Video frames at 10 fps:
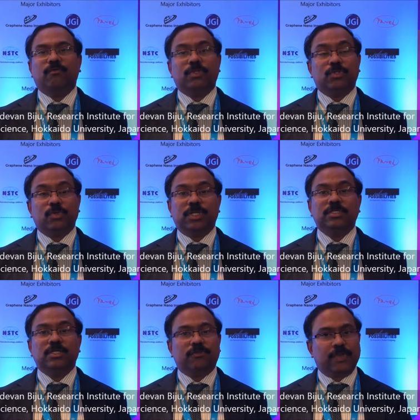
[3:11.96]
to
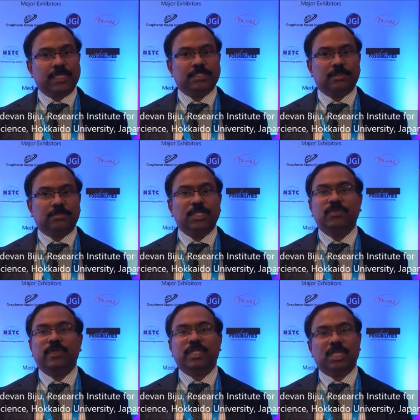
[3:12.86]
an interface
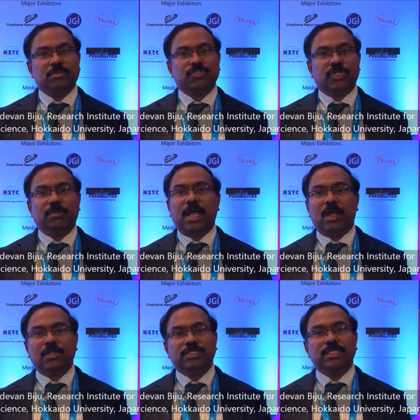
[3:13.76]
between chemistry,
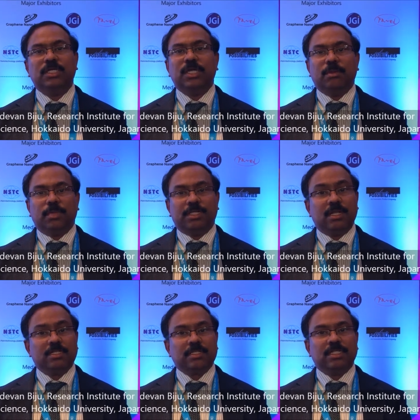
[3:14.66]
biology,
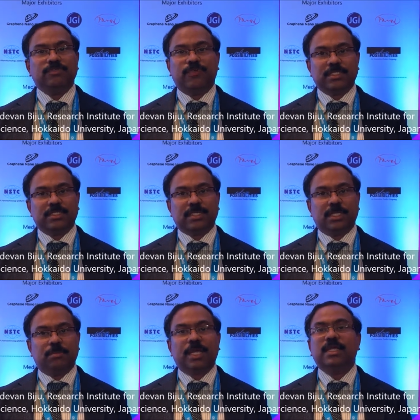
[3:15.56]
material science, physics,
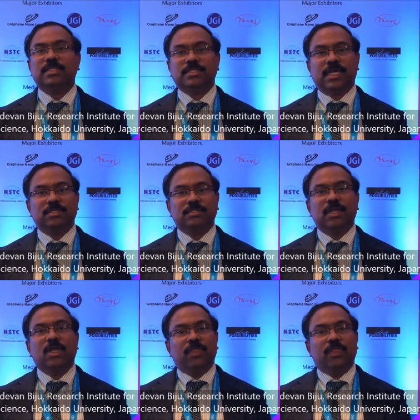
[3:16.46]
and medical science,